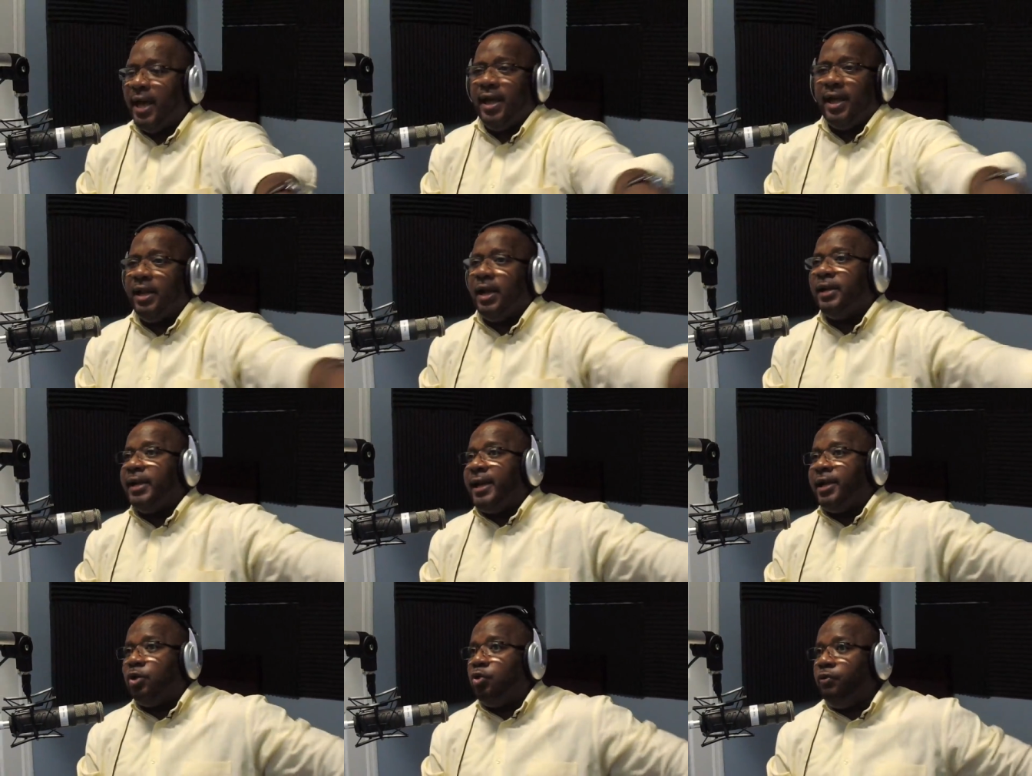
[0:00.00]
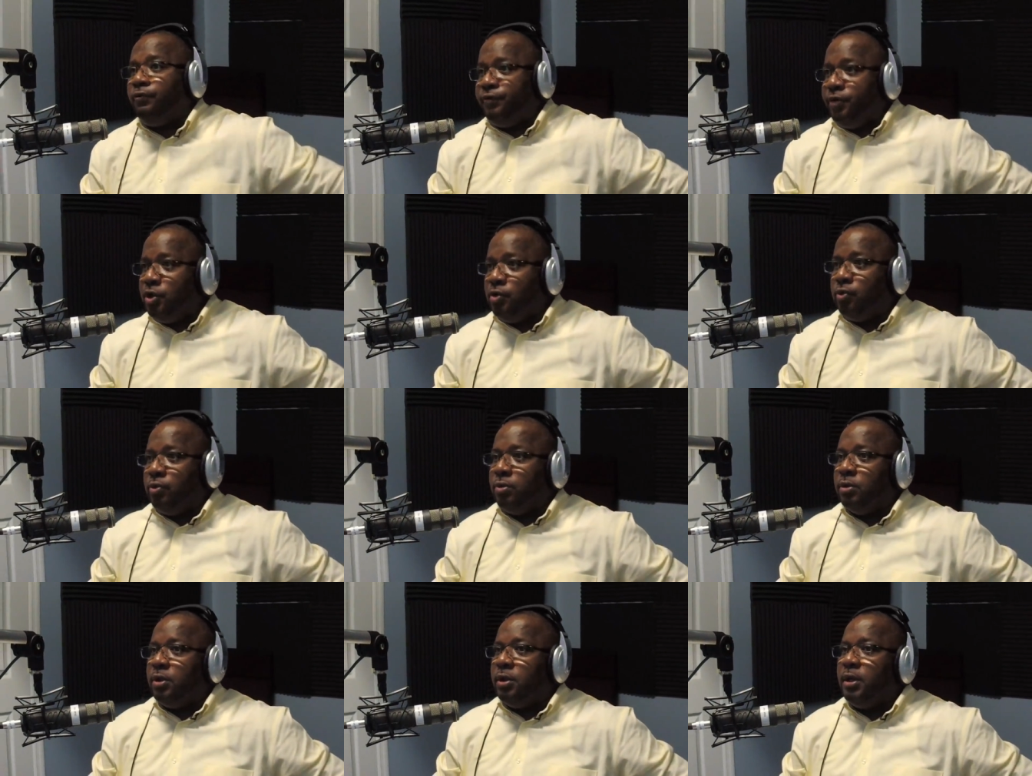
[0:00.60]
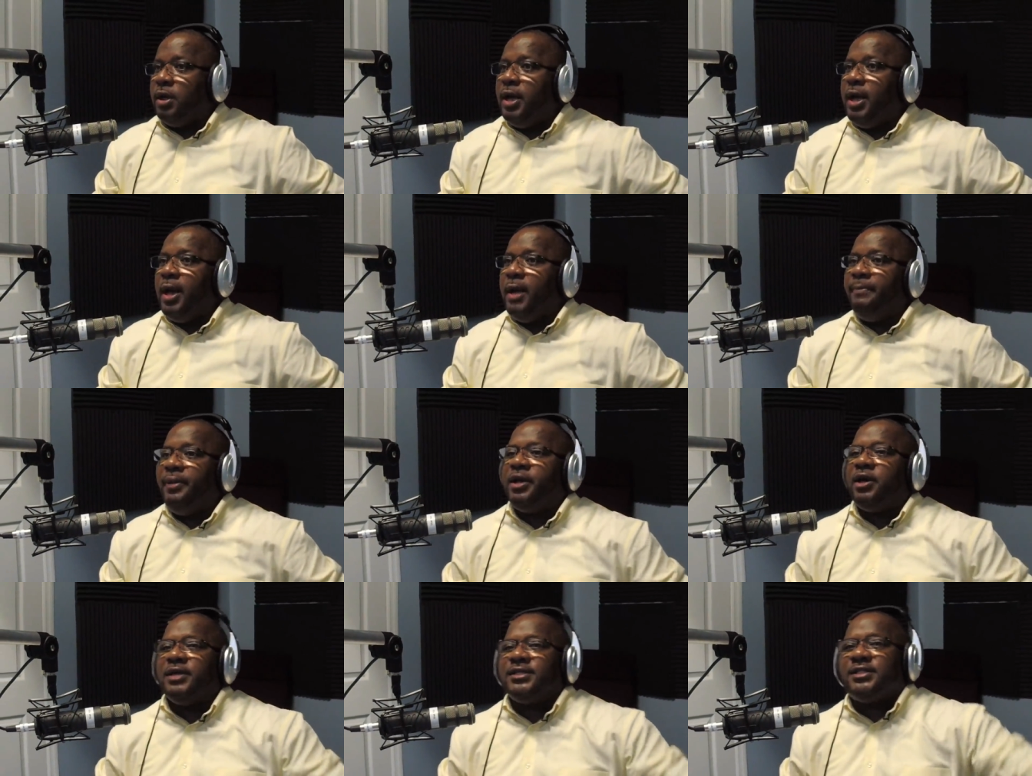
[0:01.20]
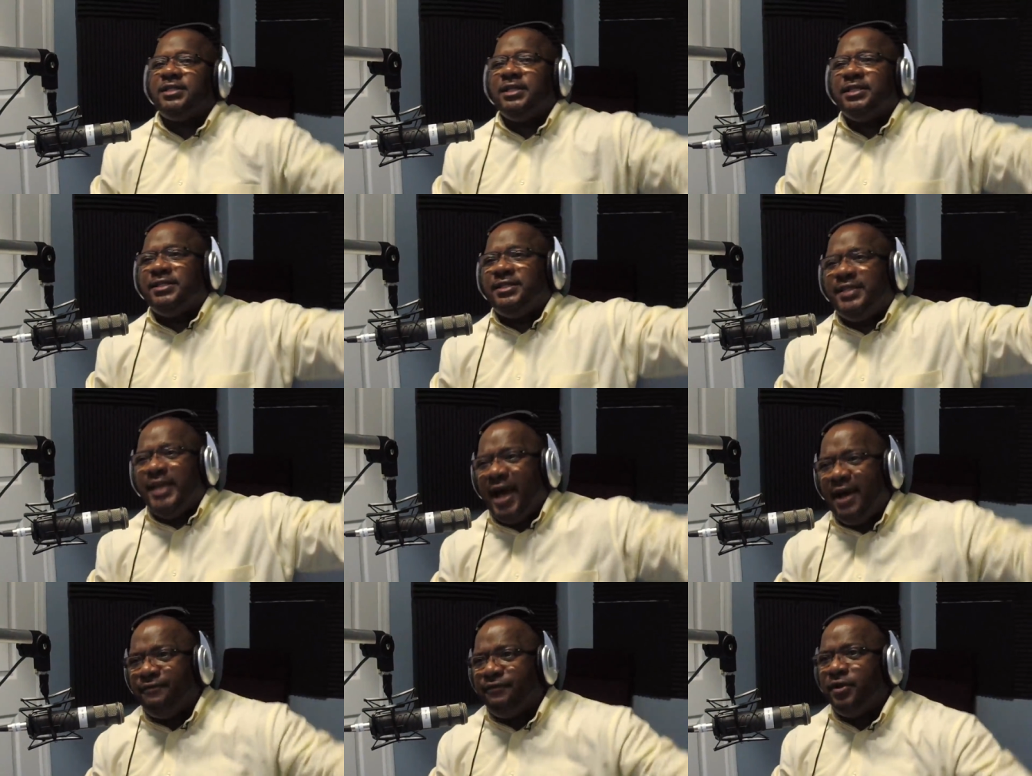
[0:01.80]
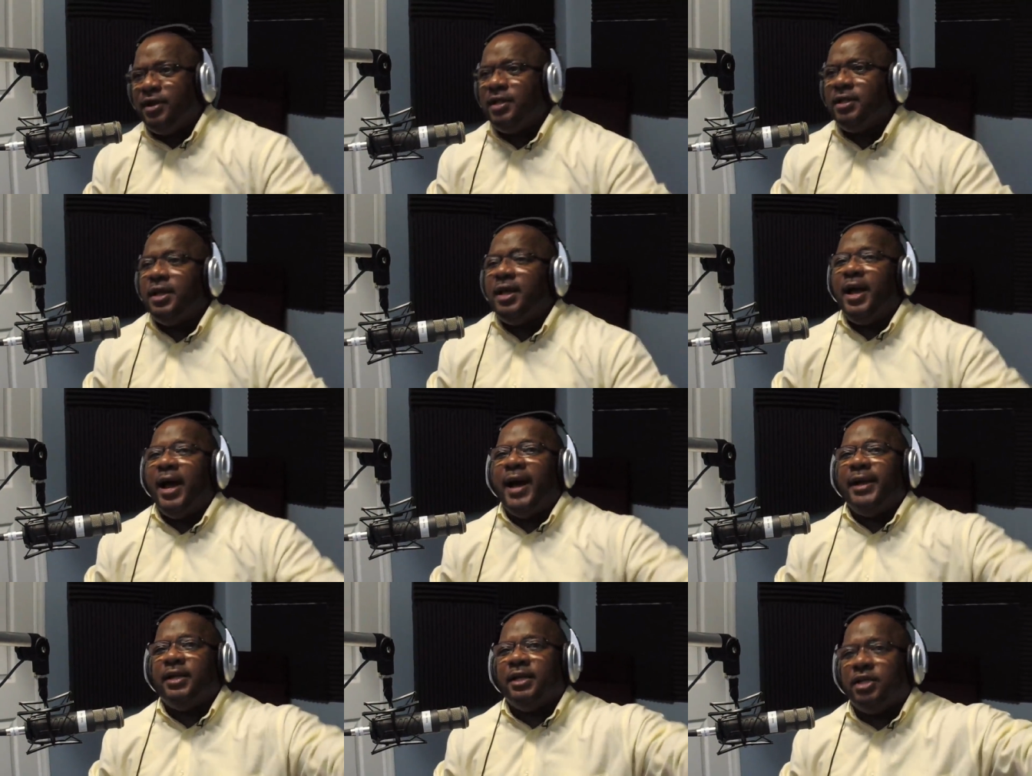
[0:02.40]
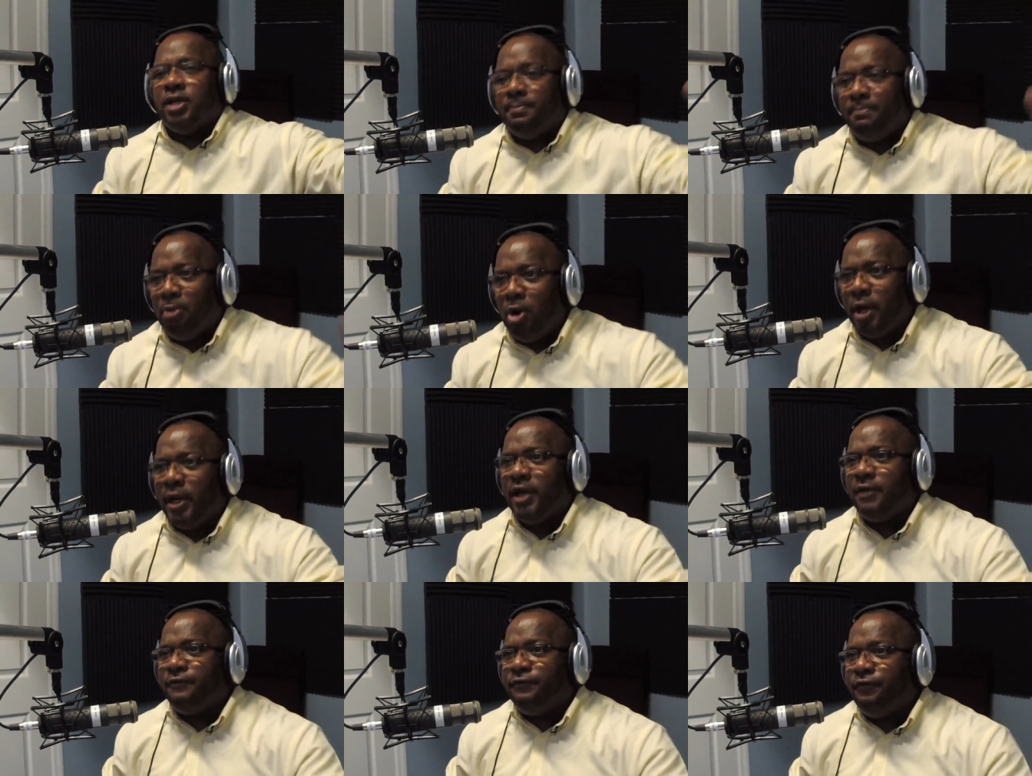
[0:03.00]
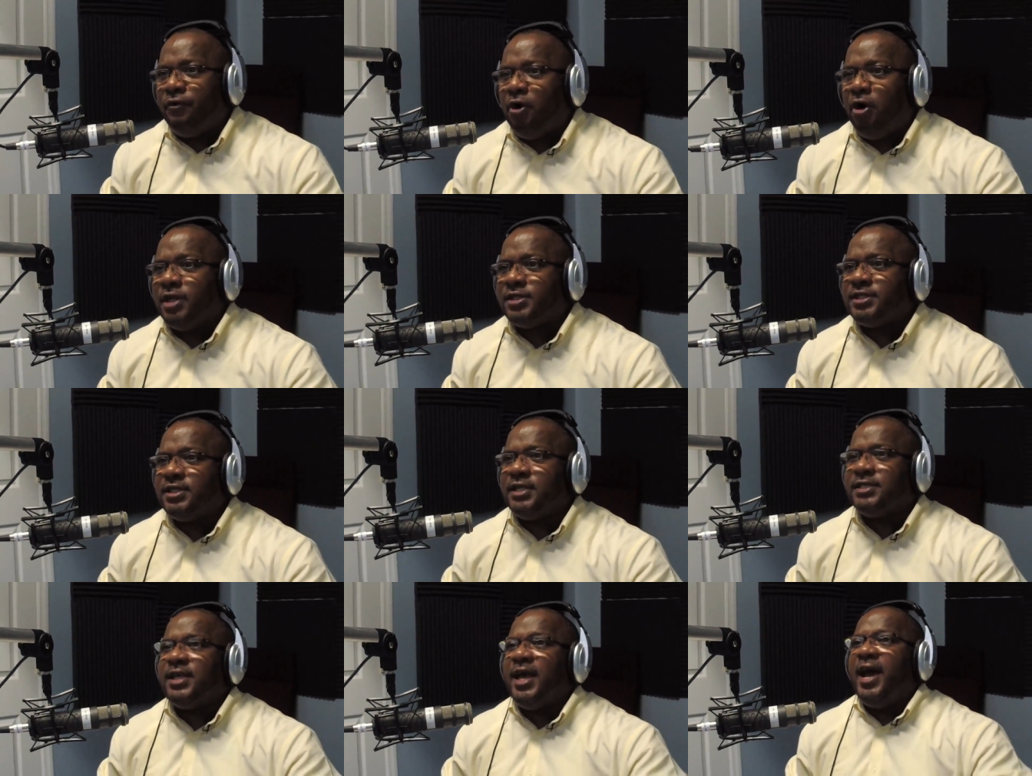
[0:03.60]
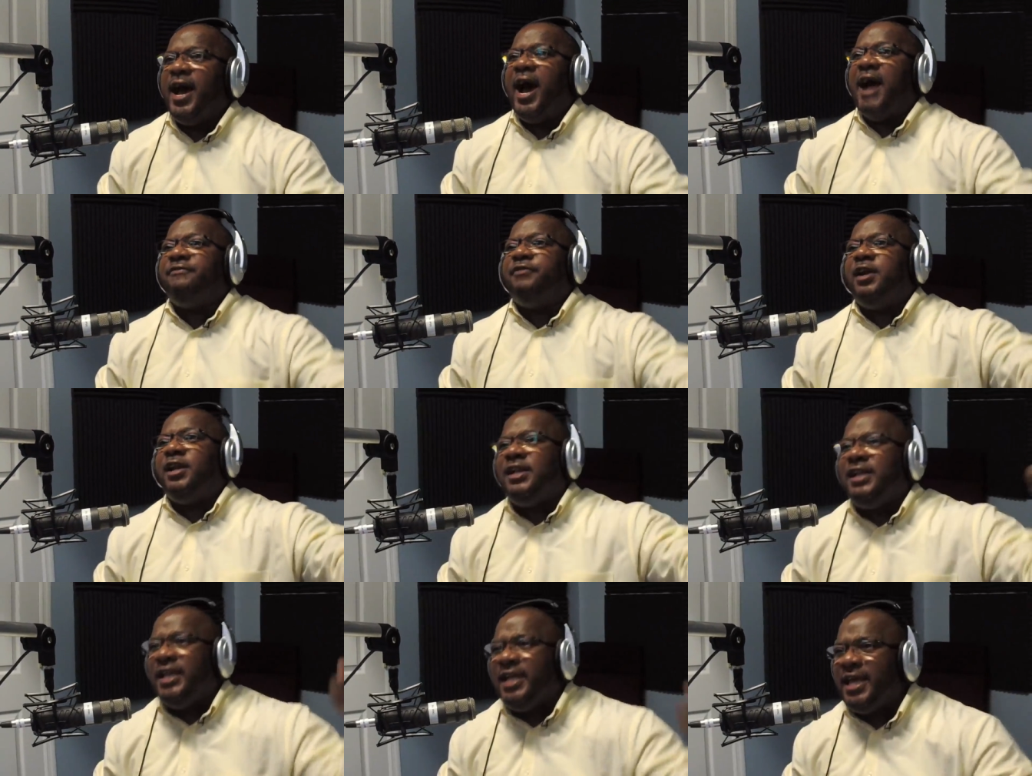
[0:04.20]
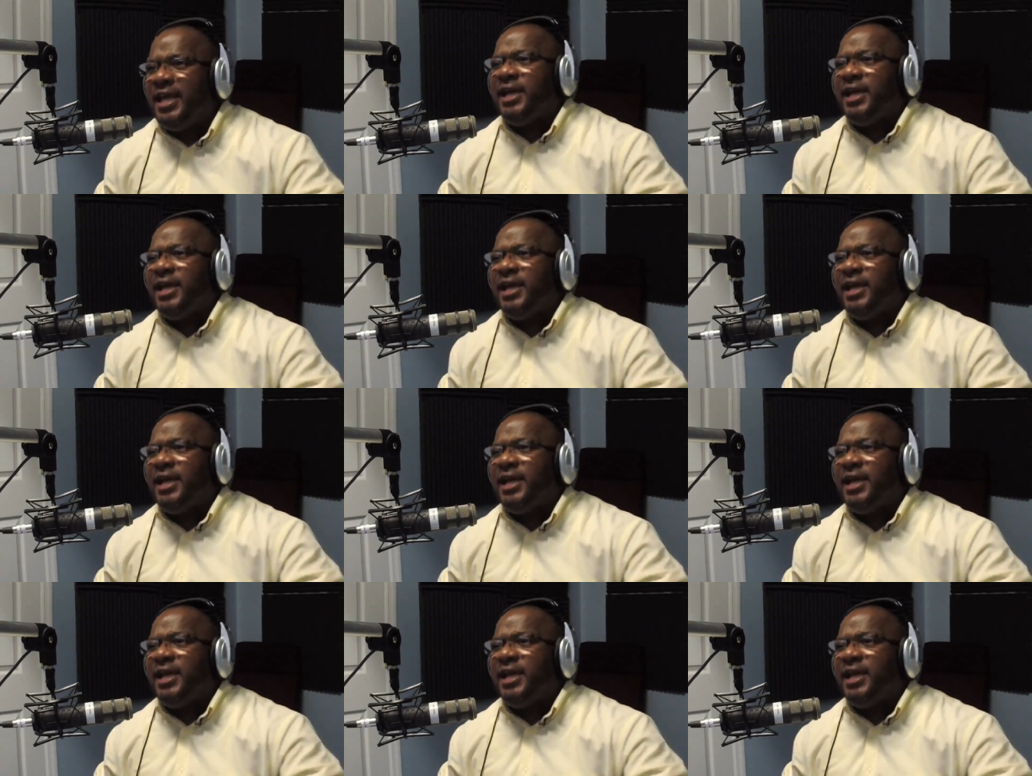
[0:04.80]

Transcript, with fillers: I ain't nothing I can do for you. Because the devil and the demonic forces have a